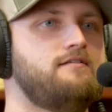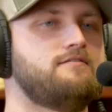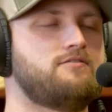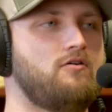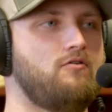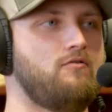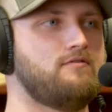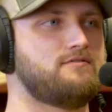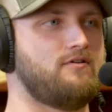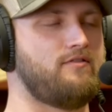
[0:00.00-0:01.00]
So
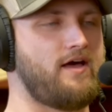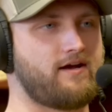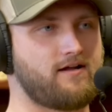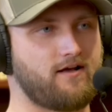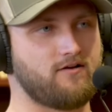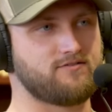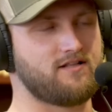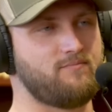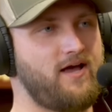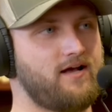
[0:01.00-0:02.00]
that kind of goes
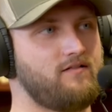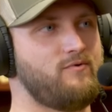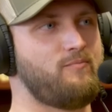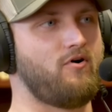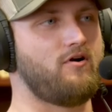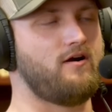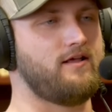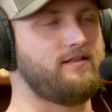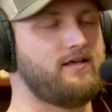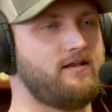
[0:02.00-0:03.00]
into the bag limit part,
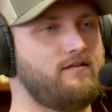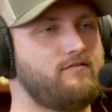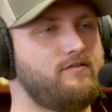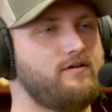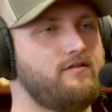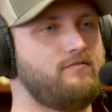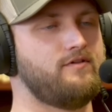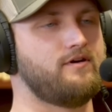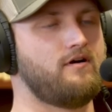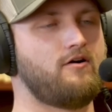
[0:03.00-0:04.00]
and then
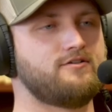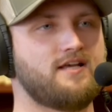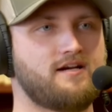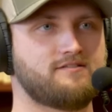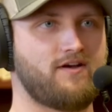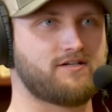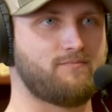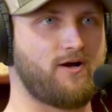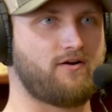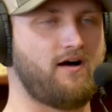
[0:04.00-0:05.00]
the hunter
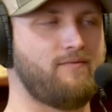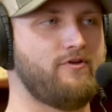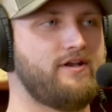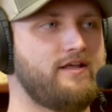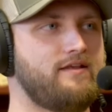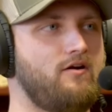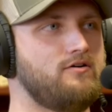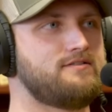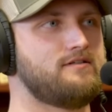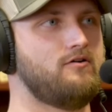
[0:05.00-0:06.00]
satisfaction about gobbling, and then
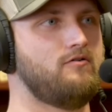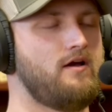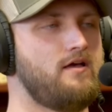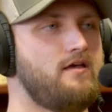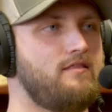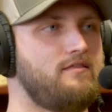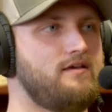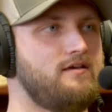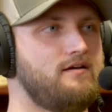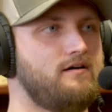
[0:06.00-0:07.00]
also
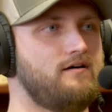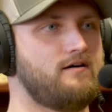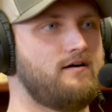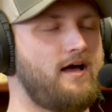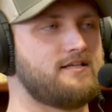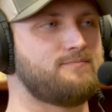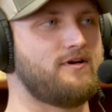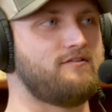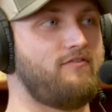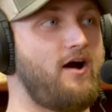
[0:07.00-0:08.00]
the
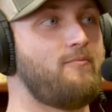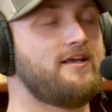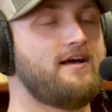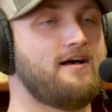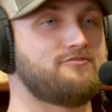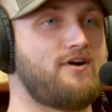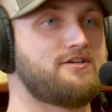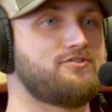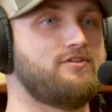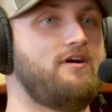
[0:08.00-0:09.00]
aspect of how many guys are actually